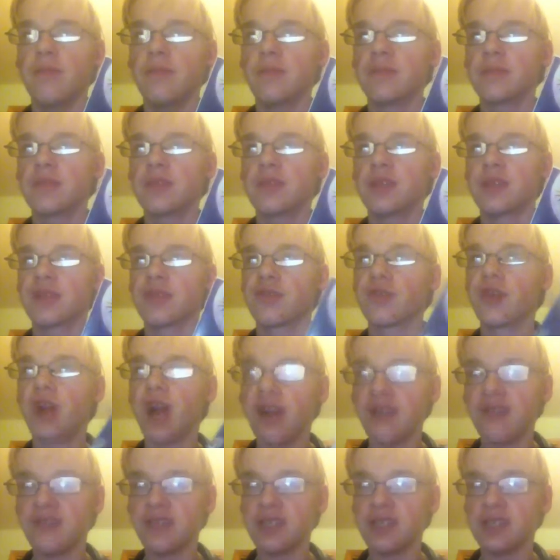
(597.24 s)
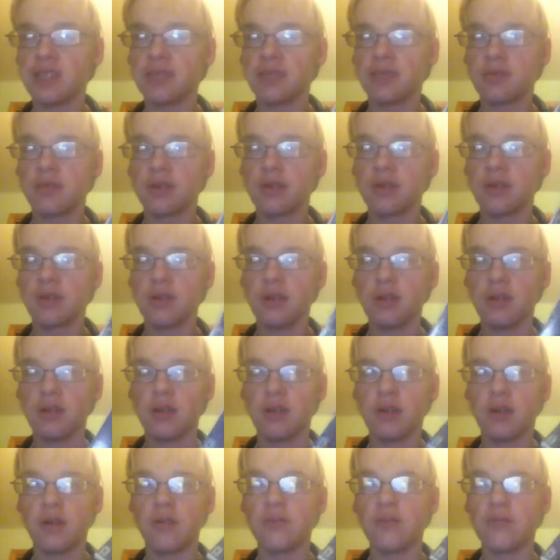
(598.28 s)
graphics were
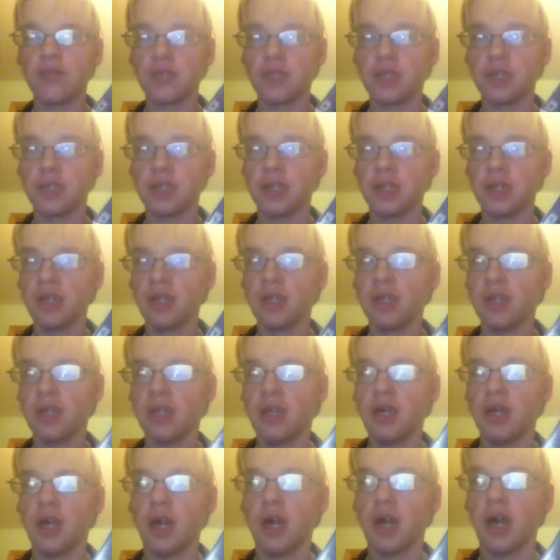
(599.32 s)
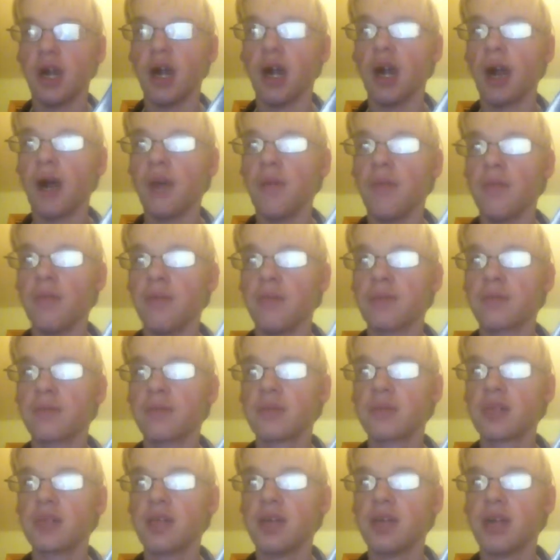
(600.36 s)
really good.
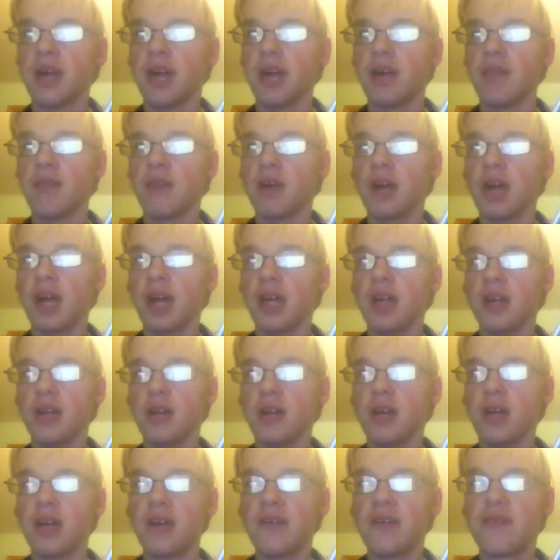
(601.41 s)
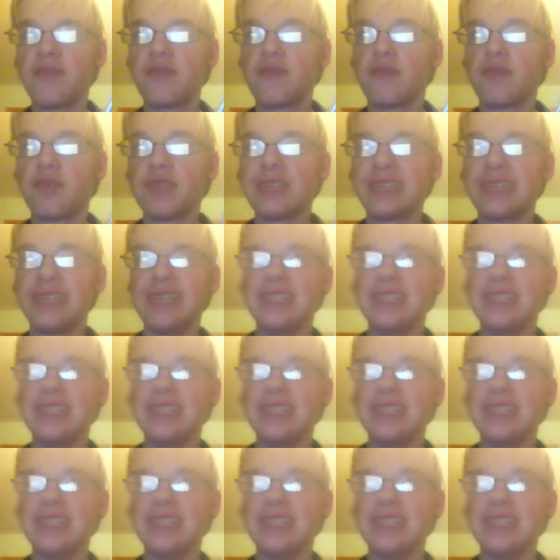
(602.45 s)
I loved what they